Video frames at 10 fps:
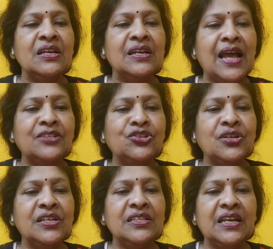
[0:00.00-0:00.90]

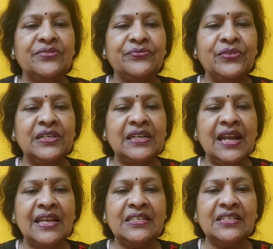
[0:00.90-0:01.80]
naturally that
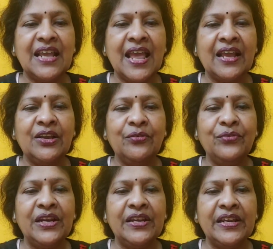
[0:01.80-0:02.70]
fertilized egg
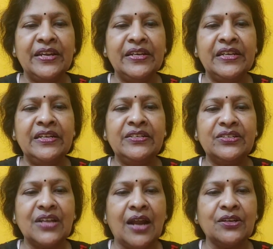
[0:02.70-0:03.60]
will indeed
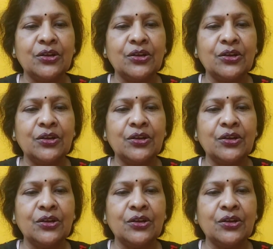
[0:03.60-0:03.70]
start